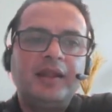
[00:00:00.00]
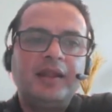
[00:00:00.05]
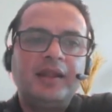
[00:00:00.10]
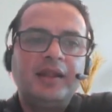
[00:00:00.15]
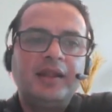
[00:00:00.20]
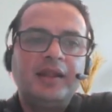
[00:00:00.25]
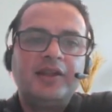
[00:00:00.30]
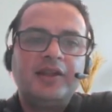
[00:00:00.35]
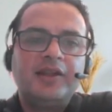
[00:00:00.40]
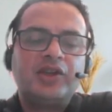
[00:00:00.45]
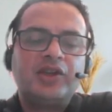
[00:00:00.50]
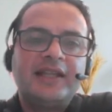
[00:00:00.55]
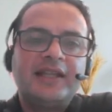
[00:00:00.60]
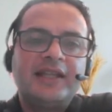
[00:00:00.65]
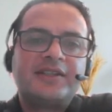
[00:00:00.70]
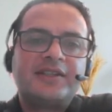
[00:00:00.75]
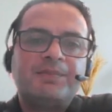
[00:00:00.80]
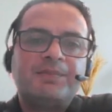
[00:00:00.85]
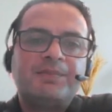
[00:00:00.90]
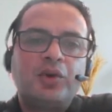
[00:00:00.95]
So let's
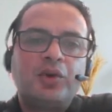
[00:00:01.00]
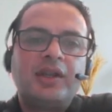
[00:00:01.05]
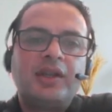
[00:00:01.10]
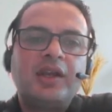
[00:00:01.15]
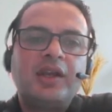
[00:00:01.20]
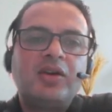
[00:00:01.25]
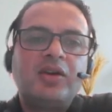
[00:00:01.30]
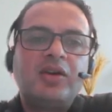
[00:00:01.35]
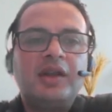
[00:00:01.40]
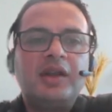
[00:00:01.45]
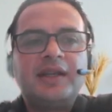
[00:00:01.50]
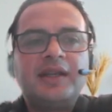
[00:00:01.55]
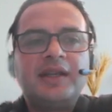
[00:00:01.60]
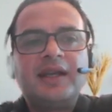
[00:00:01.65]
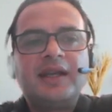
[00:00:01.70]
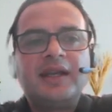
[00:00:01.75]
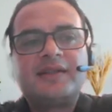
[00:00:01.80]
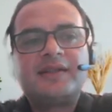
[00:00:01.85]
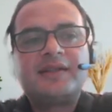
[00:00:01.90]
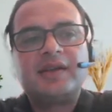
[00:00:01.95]
put the
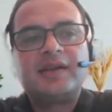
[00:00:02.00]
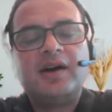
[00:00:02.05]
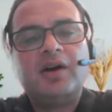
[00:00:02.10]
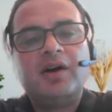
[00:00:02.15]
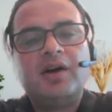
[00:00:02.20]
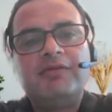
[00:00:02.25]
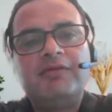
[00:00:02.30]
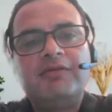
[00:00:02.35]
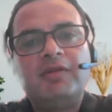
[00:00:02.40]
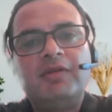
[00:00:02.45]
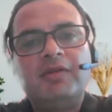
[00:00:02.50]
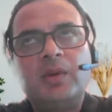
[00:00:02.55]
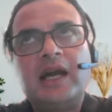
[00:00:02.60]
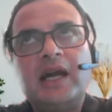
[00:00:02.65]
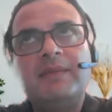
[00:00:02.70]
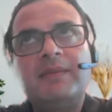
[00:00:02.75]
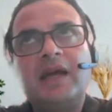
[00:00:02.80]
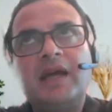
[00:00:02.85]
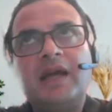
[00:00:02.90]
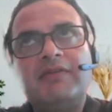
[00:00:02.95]
context of why
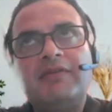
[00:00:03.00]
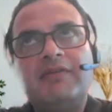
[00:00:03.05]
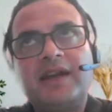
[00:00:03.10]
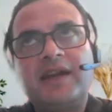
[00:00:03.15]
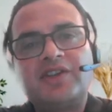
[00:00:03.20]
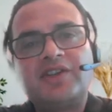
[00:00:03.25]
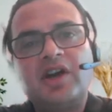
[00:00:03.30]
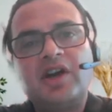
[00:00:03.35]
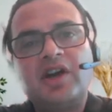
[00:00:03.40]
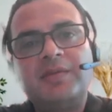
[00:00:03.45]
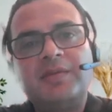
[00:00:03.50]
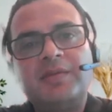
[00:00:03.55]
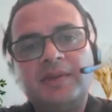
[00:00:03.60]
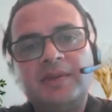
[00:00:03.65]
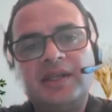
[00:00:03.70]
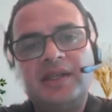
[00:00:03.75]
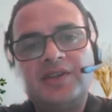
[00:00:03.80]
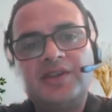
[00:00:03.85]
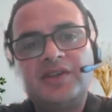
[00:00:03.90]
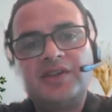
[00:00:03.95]
manufacturing
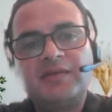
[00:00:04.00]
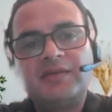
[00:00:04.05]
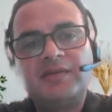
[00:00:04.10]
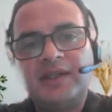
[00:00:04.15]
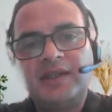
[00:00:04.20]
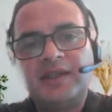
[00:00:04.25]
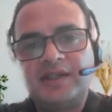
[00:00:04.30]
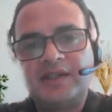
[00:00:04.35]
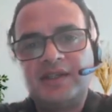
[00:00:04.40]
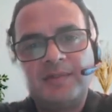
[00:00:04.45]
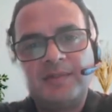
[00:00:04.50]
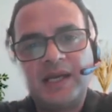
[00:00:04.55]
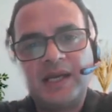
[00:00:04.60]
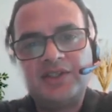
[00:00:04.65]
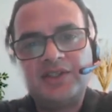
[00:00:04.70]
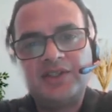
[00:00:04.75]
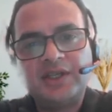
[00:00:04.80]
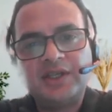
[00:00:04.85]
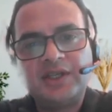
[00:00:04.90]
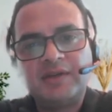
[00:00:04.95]
optimization within a supply
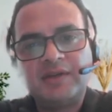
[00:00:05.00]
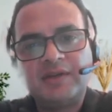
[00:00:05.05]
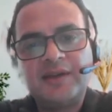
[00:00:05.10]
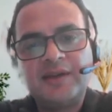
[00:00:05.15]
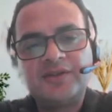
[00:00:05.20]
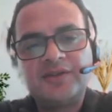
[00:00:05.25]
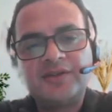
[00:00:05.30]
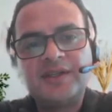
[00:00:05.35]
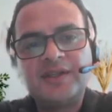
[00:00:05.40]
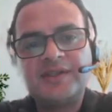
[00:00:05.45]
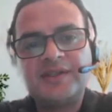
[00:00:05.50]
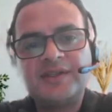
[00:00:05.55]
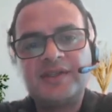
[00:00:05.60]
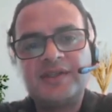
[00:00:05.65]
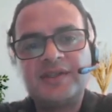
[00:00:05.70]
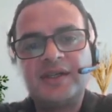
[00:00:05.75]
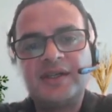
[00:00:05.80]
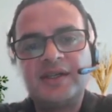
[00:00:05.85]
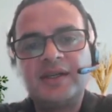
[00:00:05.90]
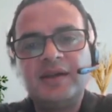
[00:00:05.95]
chain, right? So this is
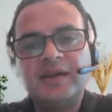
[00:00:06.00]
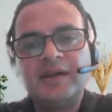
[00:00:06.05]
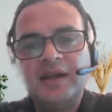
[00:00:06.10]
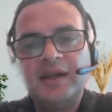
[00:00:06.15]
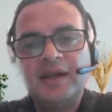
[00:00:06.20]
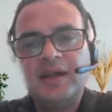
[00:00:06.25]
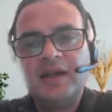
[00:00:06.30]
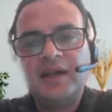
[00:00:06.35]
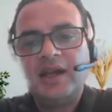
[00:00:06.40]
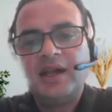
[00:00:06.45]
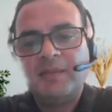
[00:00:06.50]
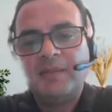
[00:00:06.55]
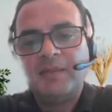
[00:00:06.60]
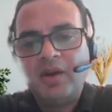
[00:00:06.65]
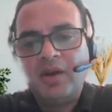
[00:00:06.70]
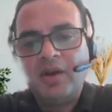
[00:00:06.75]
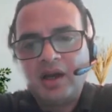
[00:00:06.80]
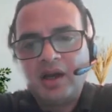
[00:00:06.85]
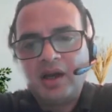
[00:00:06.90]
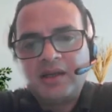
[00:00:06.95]
a
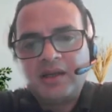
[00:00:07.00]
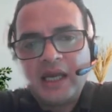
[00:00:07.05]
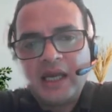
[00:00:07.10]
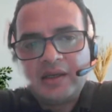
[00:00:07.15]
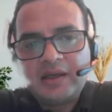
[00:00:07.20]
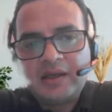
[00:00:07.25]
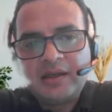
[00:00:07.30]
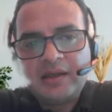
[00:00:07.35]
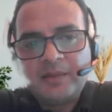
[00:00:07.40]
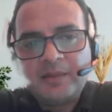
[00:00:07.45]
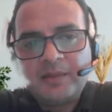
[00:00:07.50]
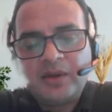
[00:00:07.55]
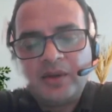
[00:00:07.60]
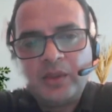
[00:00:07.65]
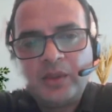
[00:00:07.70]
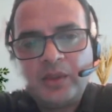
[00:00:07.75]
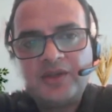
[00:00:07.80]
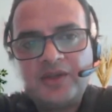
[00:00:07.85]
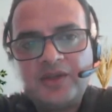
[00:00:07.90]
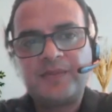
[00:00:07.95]
block diagram in
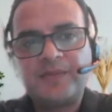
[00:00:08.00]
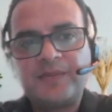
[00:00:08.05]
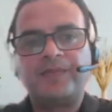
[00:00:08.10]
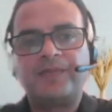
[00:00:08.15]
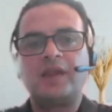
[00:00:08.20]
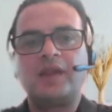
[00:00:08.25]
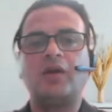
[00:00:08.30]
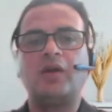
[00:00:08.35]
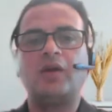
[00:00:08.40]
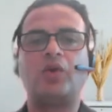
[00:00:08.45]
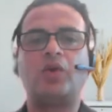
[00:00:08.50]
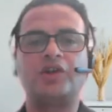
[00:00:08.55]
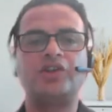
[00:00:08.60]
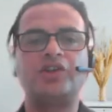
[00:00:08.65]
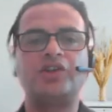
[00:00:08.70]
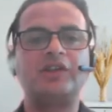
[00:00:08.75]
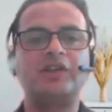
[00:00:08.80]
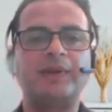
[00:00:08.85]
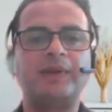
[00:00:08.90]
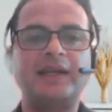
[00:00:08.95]
which what you
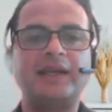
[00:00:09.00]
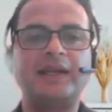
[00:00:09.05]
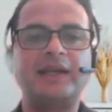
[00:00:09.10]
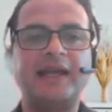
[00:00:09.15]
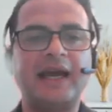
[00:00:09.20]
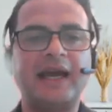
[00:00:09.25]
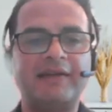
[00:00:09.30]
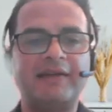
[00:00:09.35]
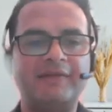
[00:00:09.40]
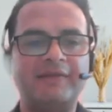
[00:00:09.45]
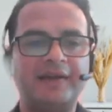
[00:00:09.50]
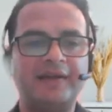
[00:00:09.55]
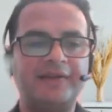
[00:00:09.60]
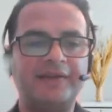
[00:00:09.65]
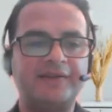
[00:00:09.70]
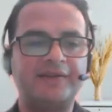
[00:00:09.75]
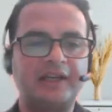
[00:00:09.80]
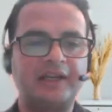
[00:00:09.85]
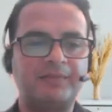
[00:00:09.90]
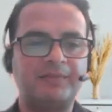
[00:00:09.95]
typically have
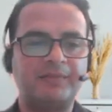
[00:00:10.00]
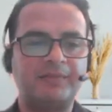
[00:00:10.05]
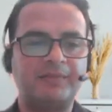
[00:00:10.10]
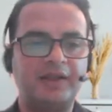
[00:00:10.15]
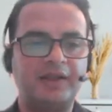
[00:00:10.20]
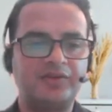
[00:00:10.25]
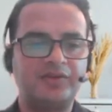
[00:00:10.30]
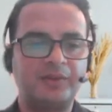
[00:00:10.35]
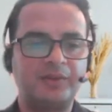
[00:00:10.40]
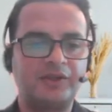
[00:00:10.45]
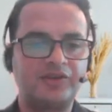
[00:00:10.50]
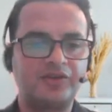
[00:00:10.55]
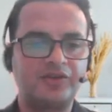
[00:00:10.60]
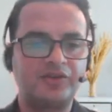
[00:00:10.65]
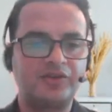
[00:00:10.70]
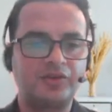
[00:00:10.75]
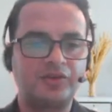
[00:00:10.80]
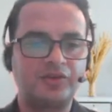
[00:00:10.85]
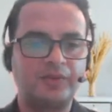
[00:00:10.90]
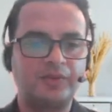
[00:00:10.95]
is, let me switch
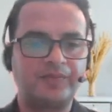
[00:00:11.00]
to